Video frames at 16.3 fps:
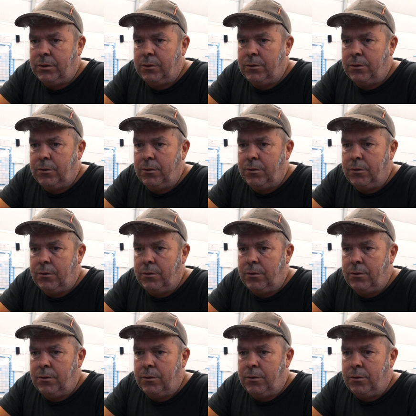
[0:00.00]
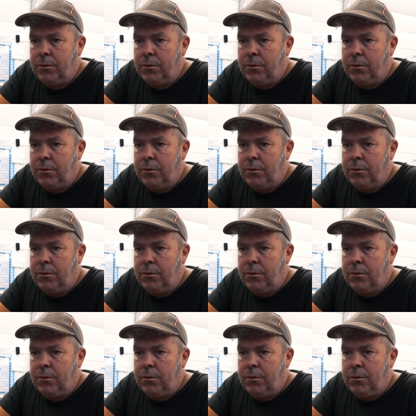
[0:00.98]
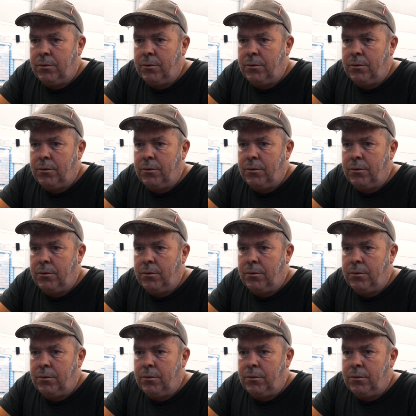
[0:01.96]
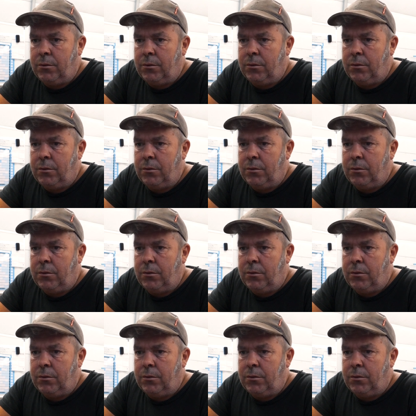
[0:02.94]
Nobody speaks.